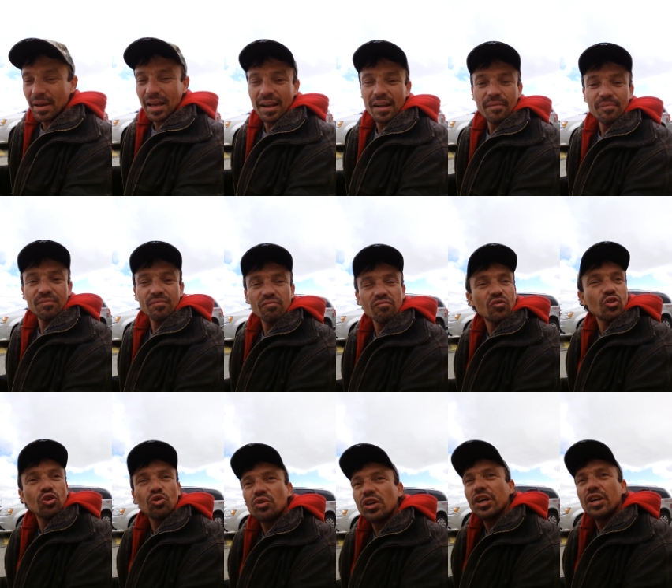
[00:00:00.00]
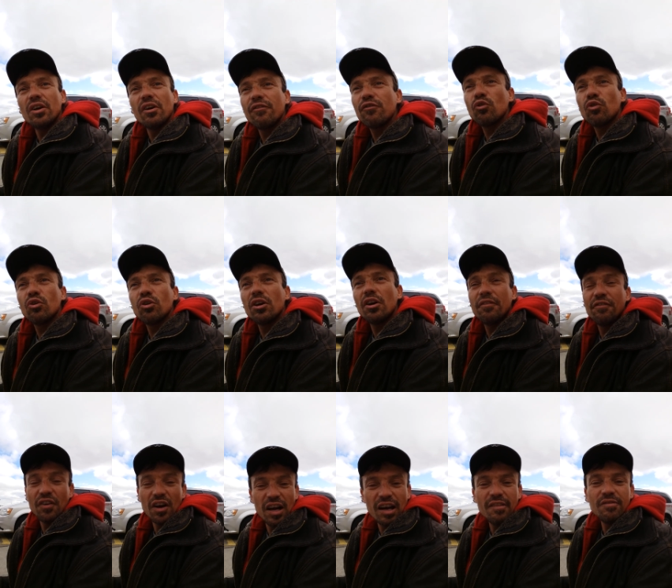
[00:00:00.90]
met 3 or 4 or
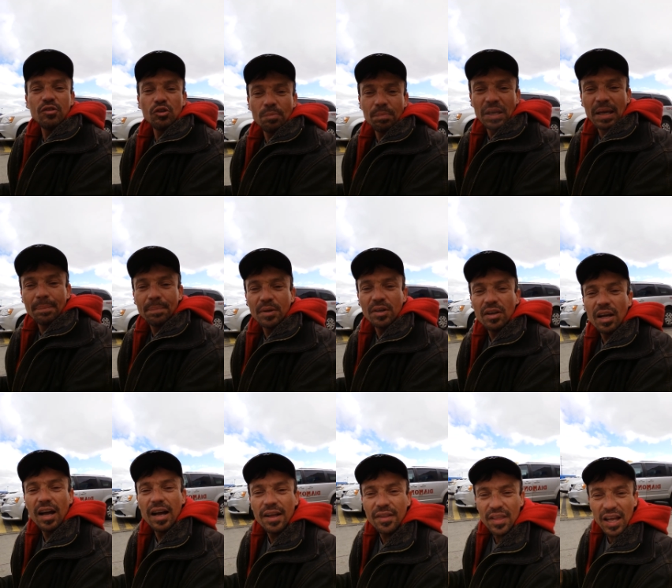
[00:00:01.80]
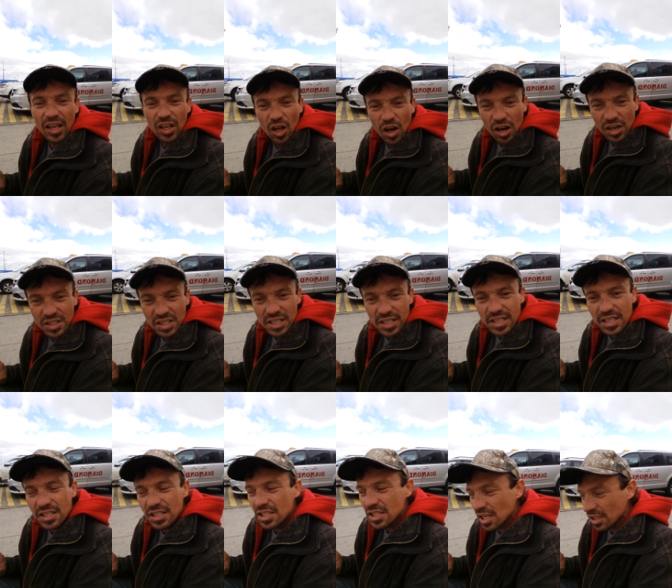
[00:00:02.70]
5 new people that logged in
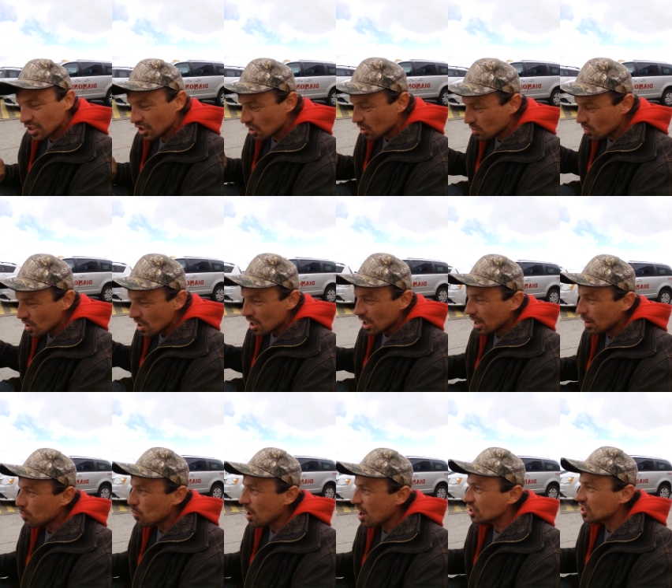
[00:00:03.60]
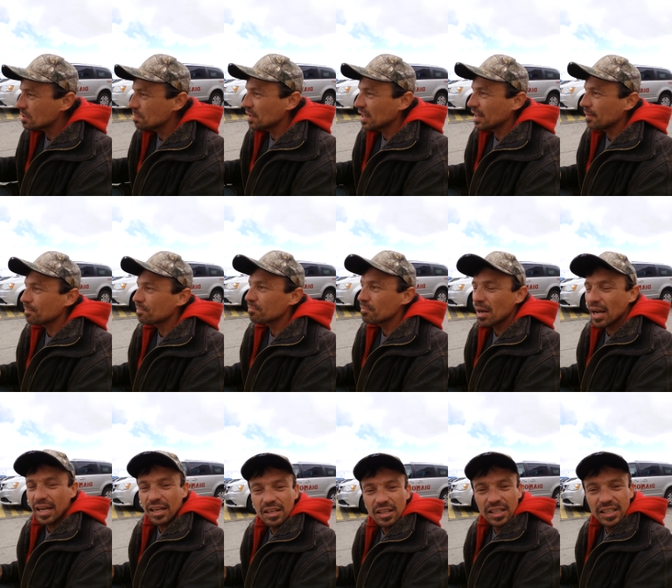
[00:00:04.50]
and watched me,
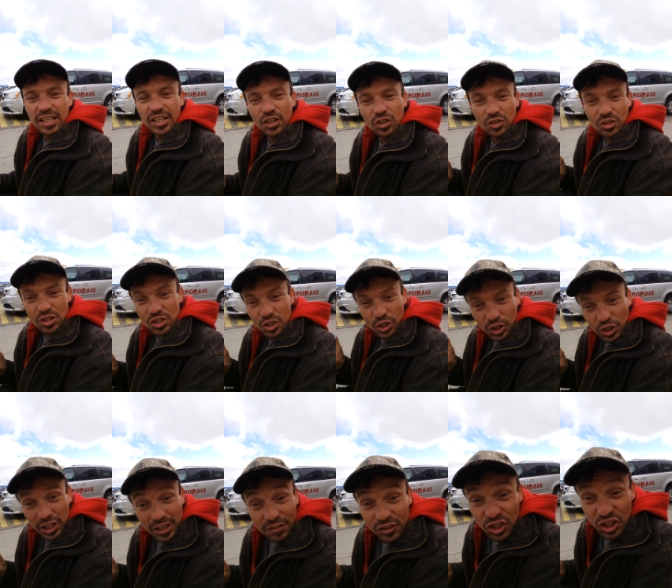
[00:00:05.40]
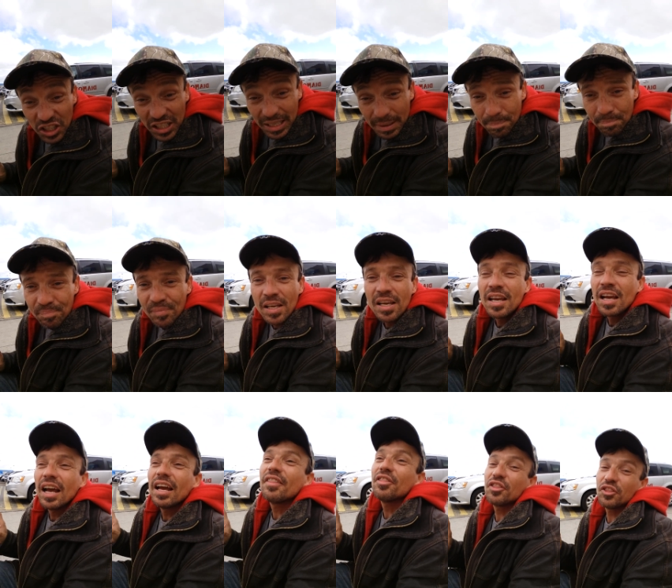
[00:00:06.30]
my little circle of sheep.
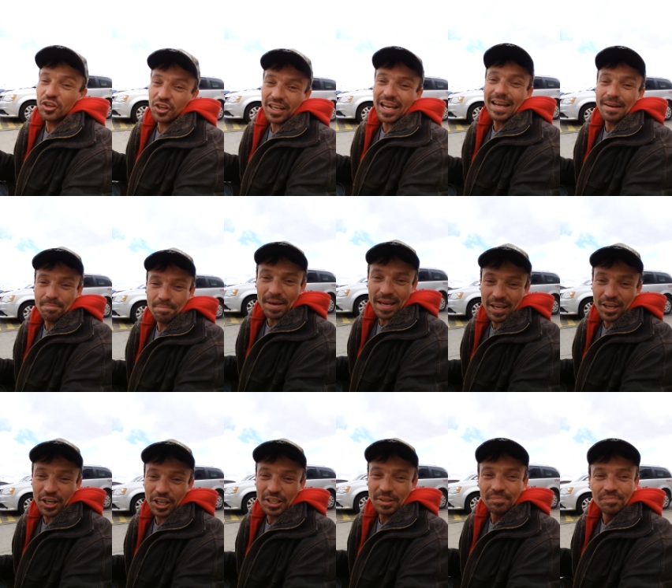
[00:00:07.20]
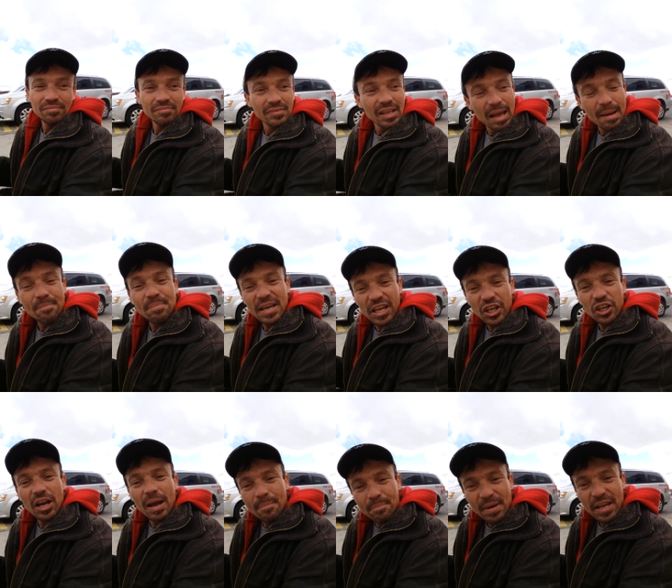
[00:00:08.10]
They're getting bigger and
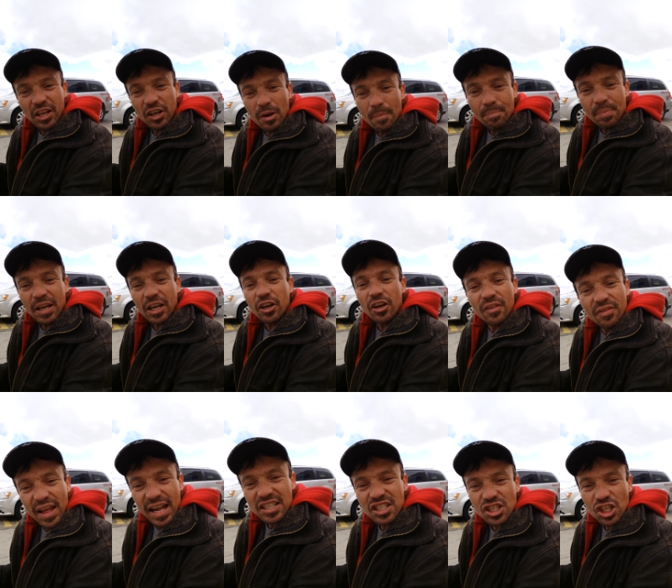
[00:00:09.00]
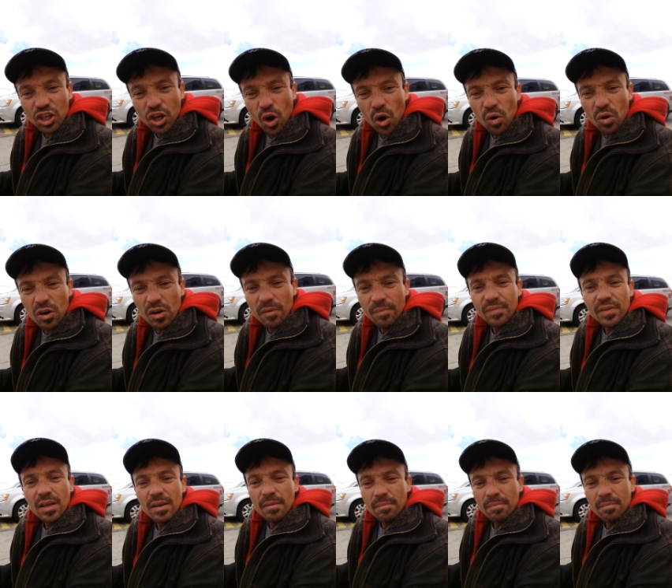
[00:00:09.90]
bigger and bigger and bigger. And that's the goal.